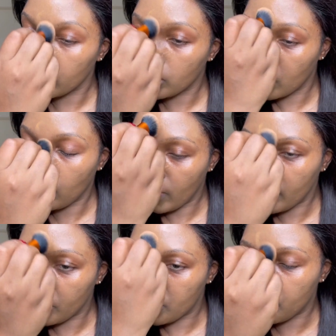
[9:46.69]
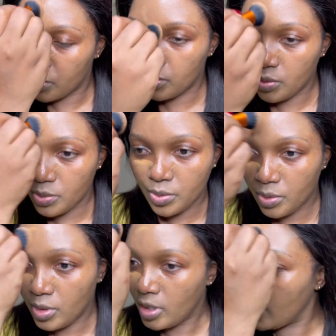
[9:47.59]
don't want to
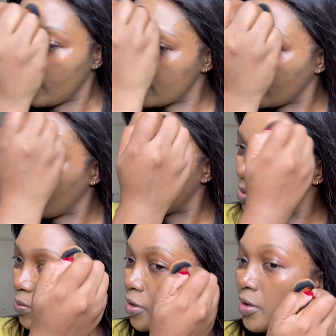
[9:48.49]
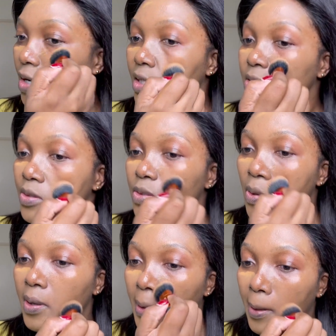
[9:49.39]
do as a glass wearer is you don't
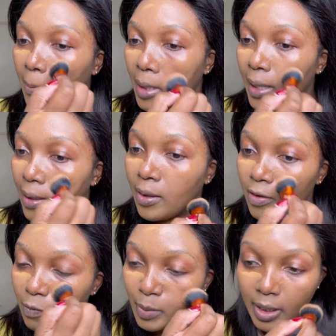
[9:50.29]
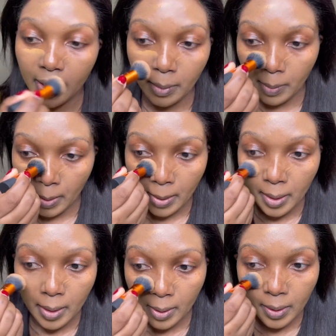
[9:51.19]
want to apply a lot of makeup
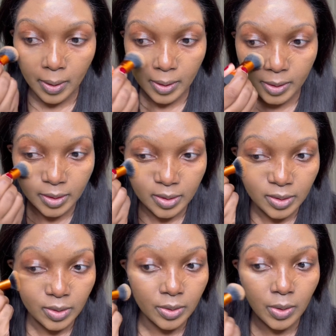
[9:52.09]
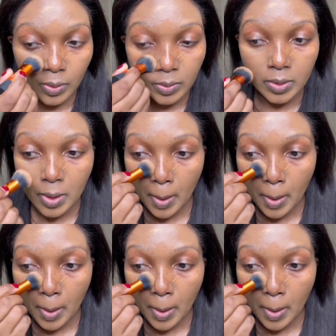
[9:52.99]
on your nose.